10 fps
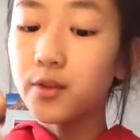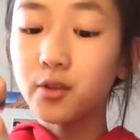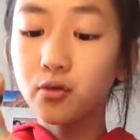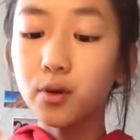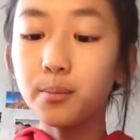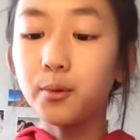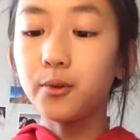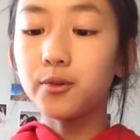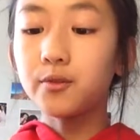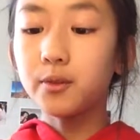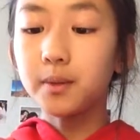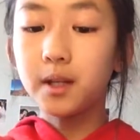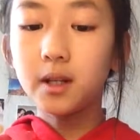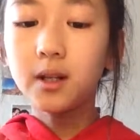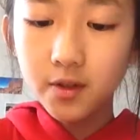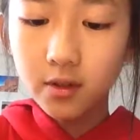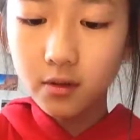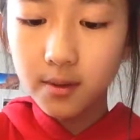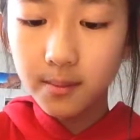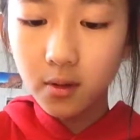crimples for me. It's gonna
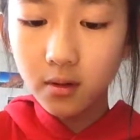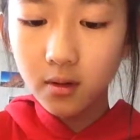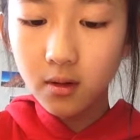crimple.